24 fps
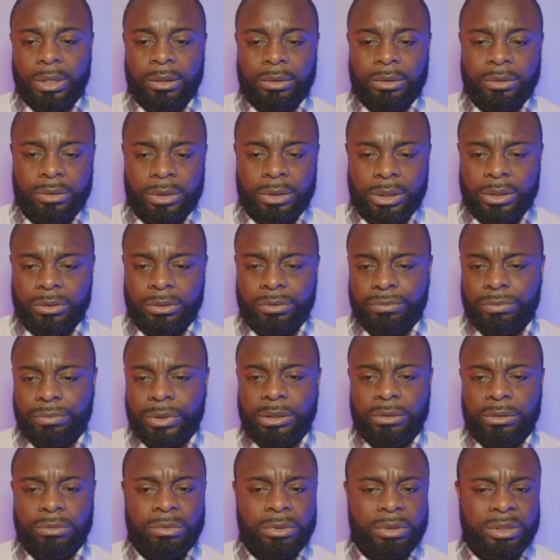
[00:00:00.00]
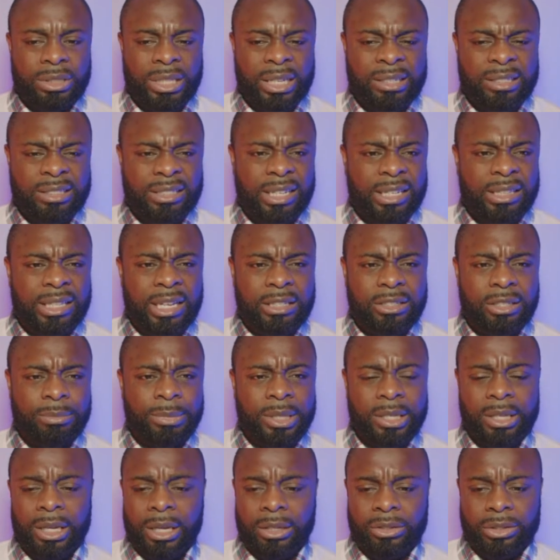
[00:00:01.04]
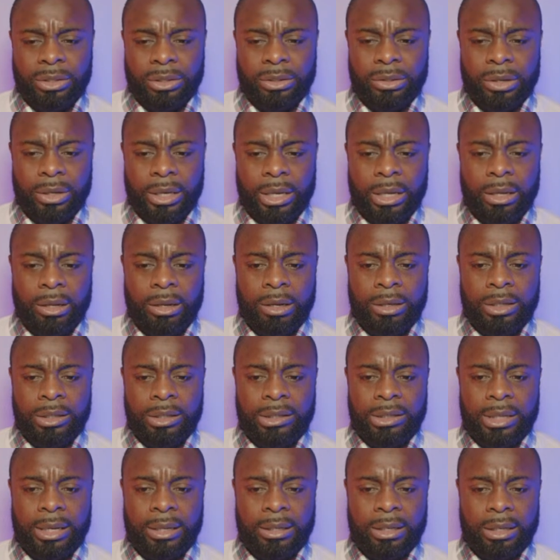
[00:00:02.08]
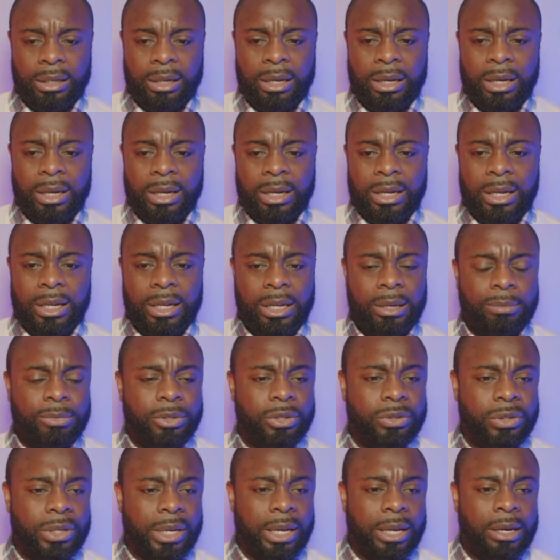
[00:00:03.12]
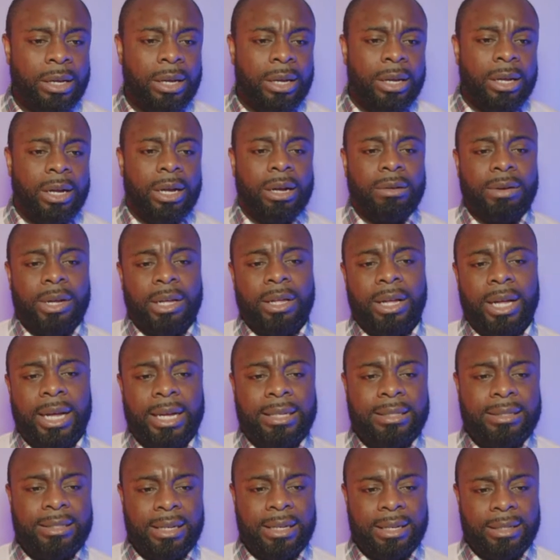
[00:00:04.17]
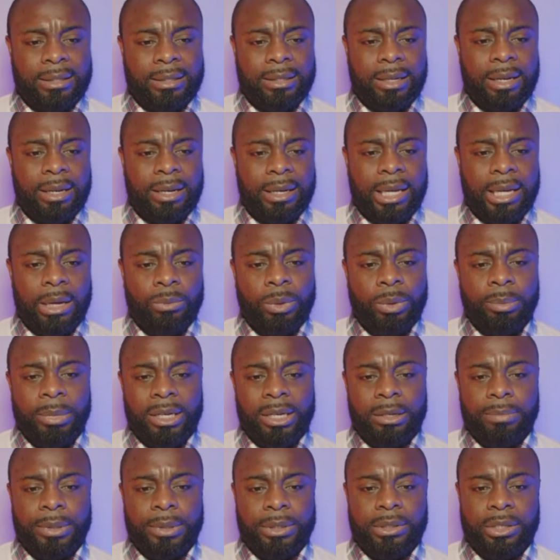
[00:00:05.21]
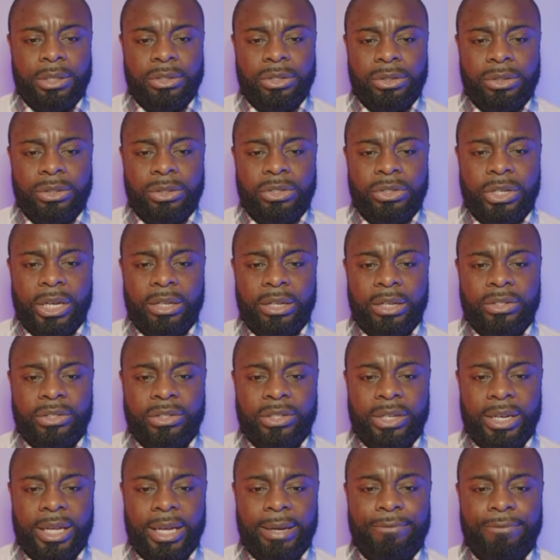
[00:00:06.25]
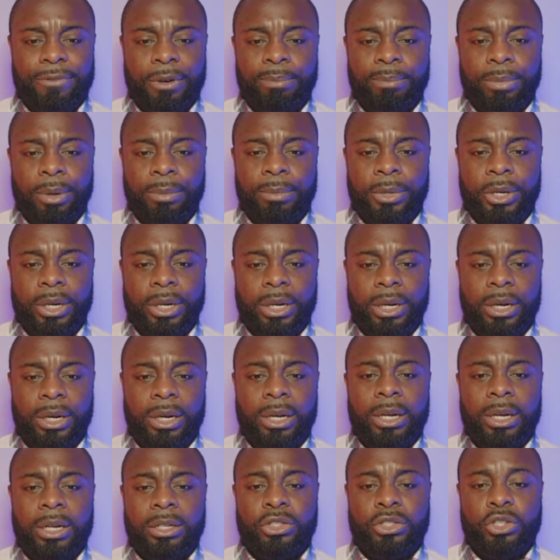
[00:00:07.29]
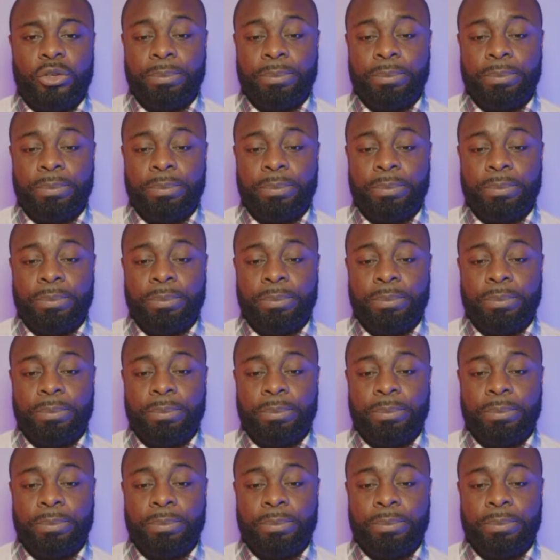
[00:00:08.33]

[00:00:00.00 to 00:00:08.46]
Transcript: Just send that to me again, just so I can understand it, Suzanne. All right, Kai says, can we make a petition to change its name from Bermuda Air to